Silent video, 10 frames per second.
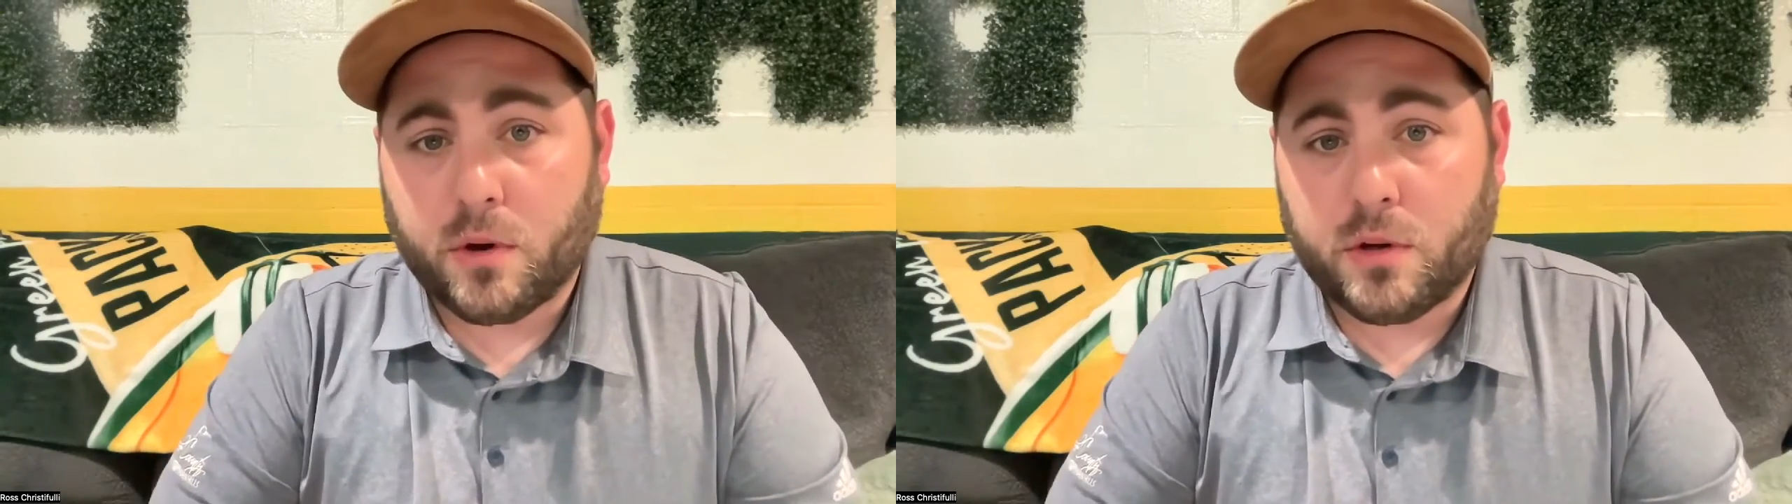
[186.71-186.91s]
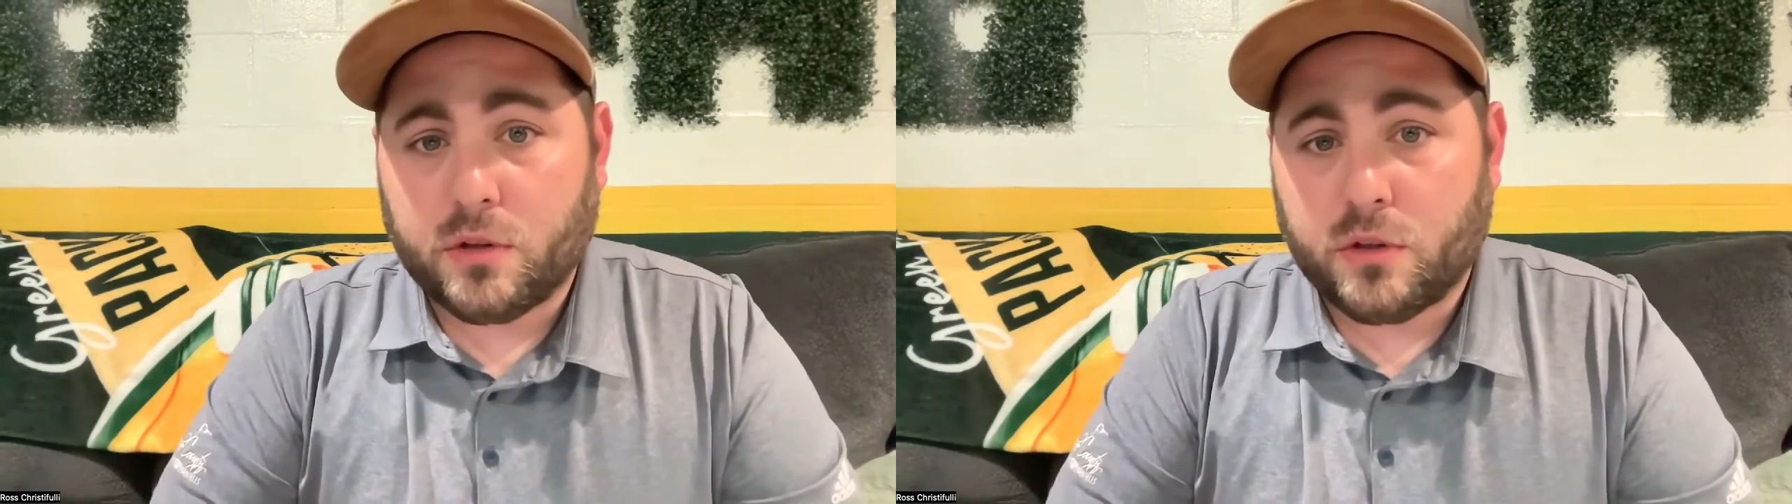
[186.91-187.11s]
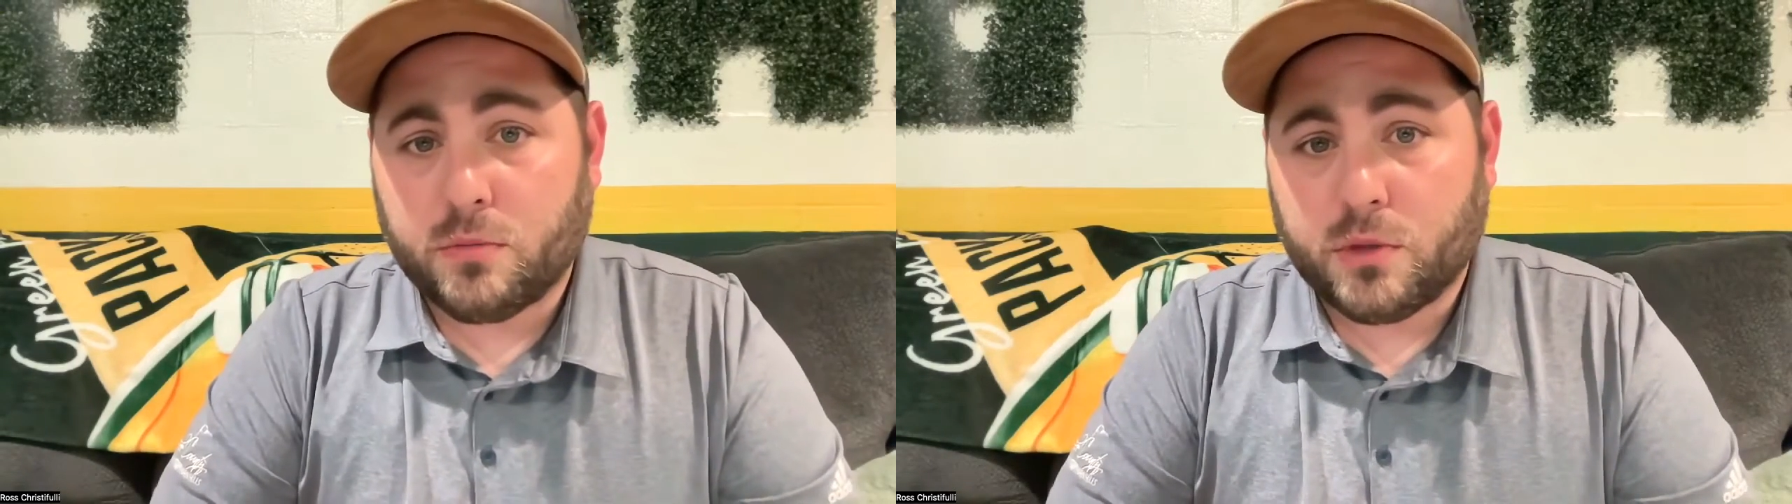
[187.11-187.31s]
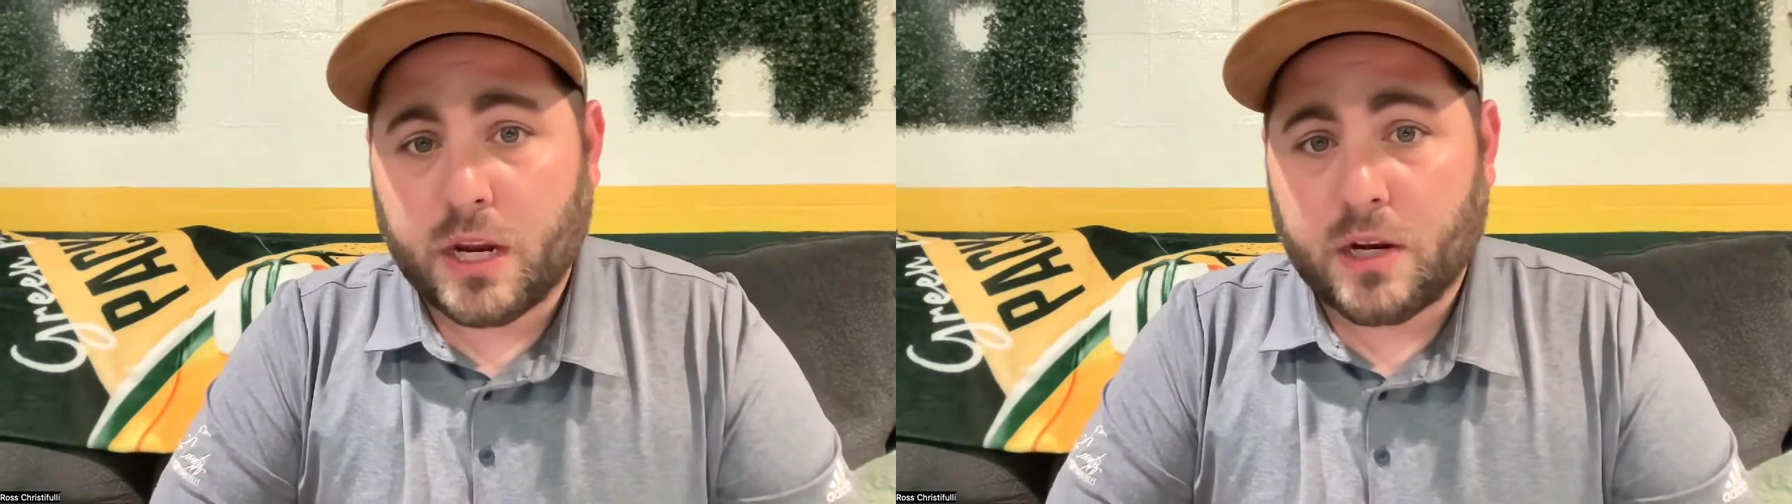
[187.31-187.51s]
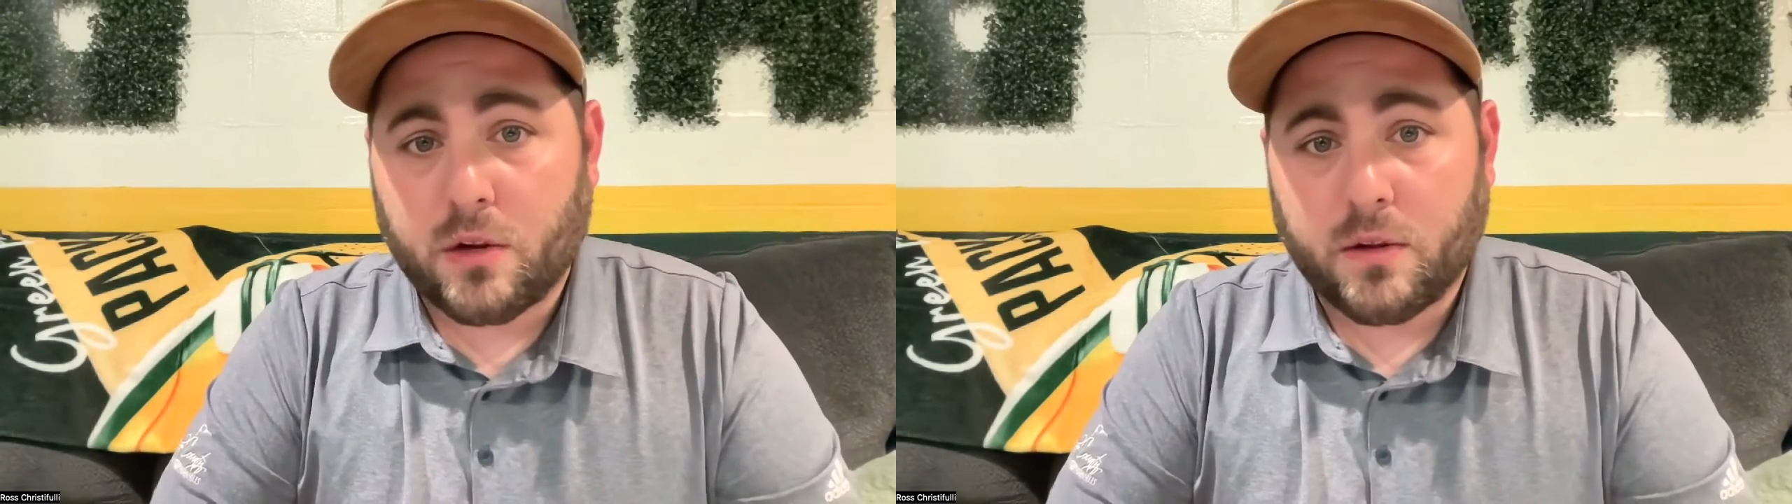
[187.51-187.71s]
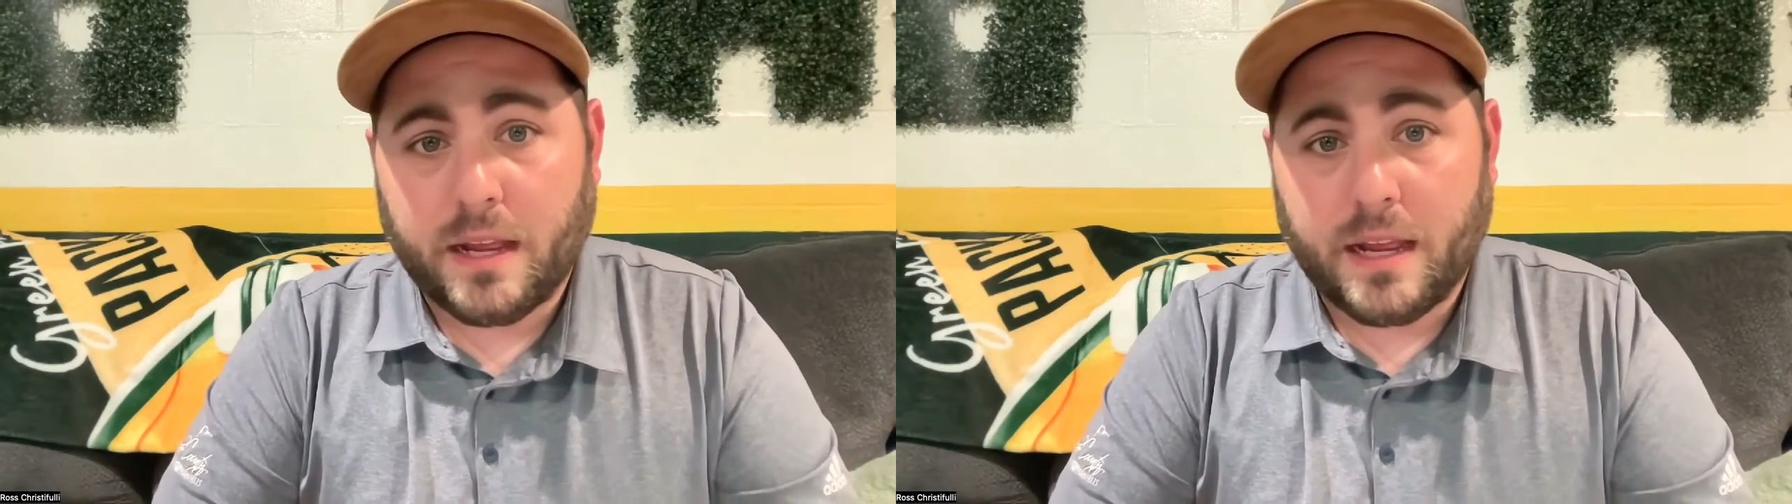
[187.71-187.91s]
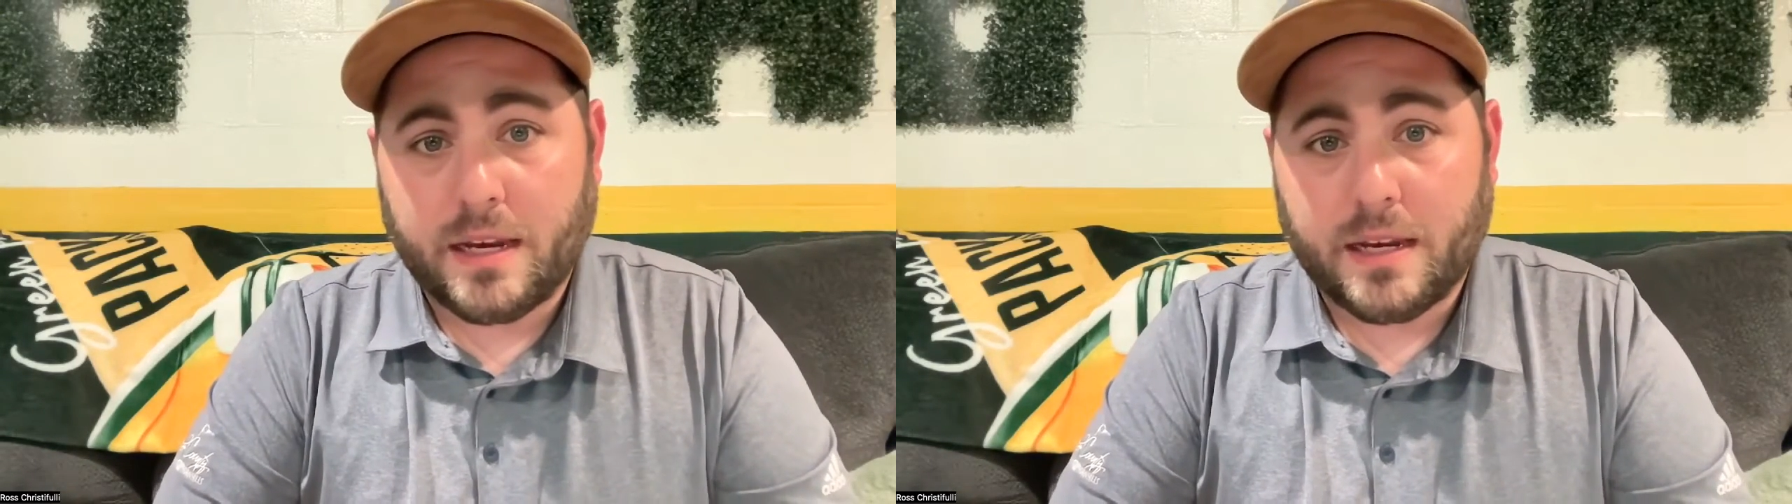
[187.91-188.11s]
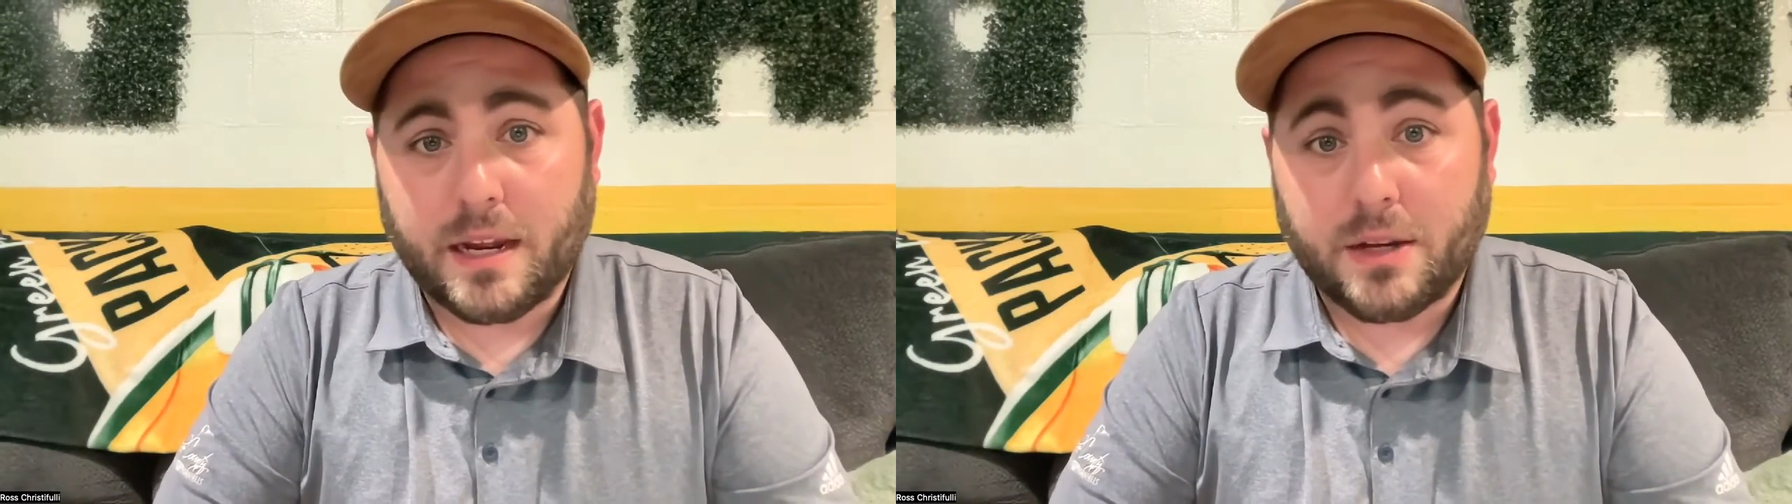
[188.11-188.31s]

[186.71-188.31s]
YouTube channel and